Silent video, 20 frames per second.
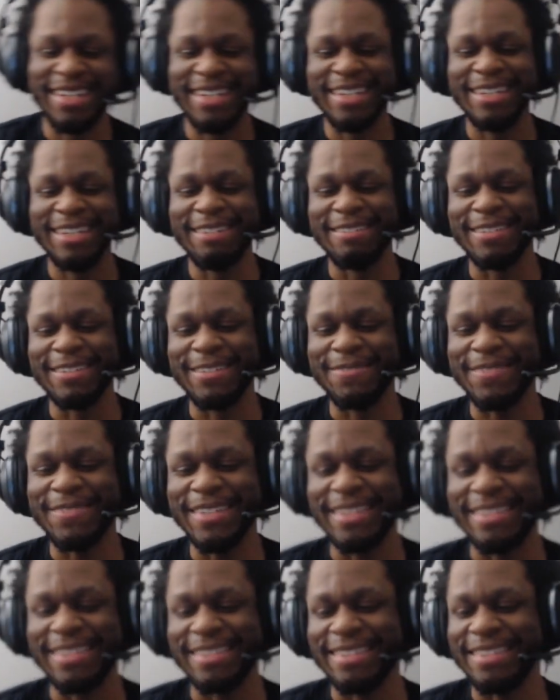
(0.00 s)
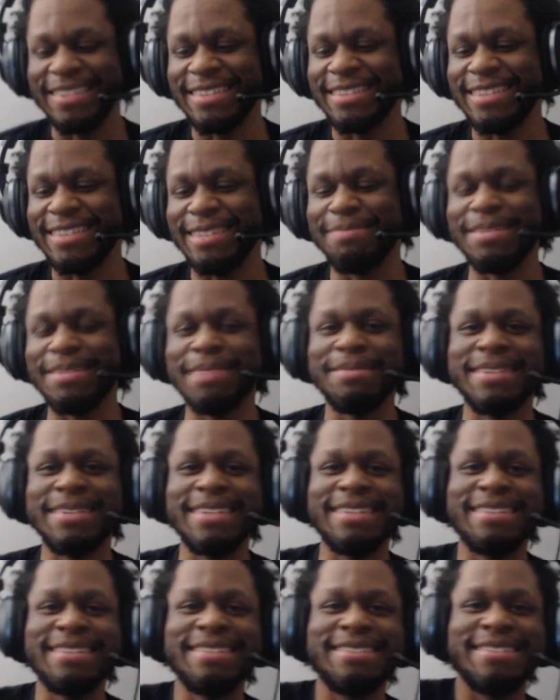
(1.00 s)
Which is funny because it's in the same type of
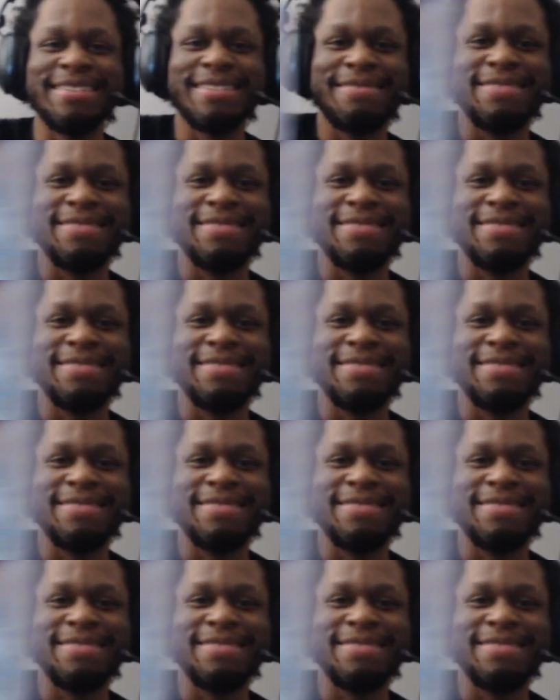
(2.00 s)
case as this one,